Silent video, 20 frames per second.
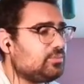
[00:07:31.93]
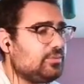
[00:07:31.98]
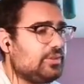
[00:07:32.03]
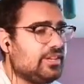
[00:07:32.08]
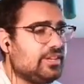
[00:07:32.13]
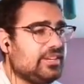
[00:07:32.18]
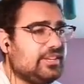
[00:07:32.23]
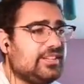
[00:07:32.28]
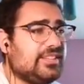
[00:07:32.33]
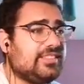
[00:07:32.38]

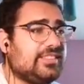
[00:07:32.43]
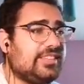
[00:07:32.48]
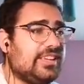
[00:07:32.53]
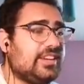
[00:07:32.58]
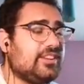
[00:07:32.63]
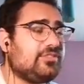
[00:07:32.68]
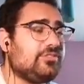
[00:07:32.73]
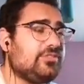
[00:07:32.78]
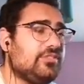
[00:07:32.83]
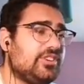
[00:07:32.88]
Where
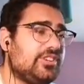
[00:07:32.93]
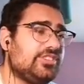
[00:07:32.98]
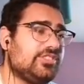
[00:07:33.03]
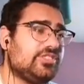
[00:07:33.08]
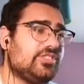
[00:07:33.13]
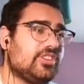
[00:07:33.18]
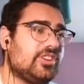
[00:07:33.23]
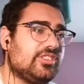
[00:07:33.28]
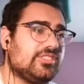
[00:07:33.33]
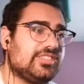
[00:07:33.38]
their first
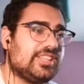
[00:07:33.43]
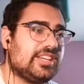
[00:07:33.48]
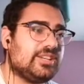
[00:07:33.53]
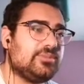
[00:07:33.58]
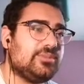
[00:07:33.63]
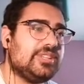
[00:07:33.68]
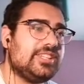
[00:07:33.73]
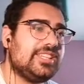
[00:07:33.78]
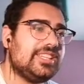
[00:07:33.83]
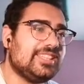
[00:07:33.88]
songs, I
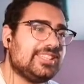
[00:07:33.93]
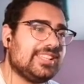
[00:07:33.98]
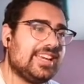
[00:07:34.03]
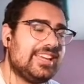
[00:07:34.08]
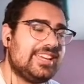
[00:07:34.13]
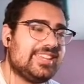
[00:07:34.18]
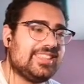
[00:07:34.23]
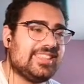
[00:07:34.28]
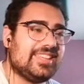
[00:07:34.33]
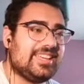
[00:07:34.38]
really
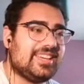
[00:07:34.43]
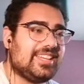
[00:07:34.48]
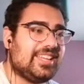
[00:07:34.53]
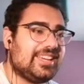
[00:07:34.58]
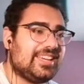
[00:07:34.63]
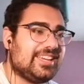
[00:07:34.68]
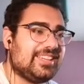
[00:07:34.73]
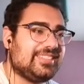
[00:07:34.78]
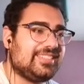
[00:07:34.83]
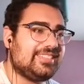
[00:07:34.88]
like that,
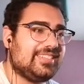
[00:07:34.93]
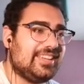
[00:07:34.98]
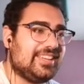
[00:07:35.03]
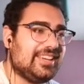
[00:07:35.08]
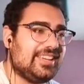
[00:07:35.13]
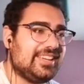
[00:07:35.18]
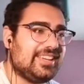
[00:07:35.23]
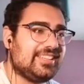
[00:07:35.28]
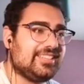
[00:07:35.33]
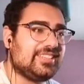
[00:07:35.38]
like,
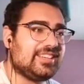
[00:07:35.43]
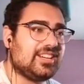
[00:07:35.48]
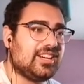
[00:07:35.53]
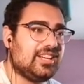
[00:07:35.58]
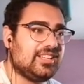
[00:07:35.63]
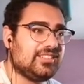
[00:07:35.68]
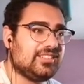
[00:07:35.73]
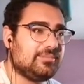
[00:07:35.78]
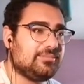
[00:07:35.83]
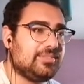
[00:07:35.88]
aesthetic and the
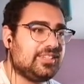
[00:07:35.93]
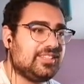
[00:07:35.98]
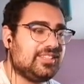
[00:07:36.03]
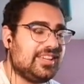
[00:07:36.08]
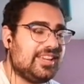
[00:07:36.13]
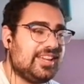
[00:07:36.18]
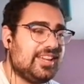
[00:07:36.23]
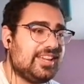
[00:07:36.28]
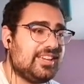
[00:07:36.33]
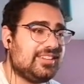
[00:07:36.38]
concept that
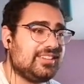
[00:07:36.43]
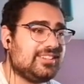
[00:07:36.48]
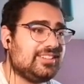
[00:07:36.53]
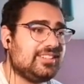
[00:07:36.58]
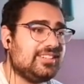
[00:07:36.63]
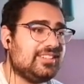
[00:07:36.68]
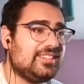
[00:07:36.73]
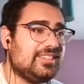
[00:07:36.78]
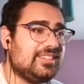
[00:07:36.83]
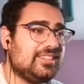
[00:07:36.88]
they had.